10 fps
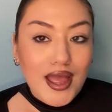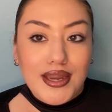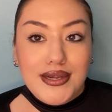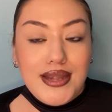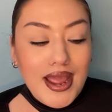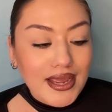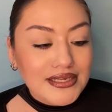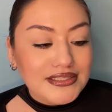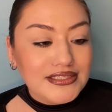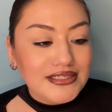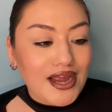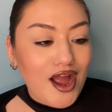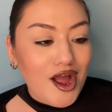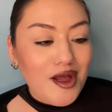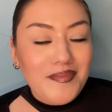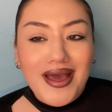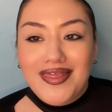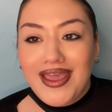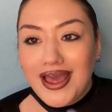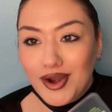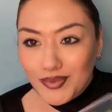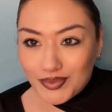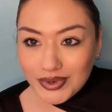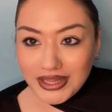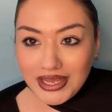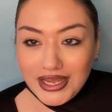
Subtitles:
Next, they have a really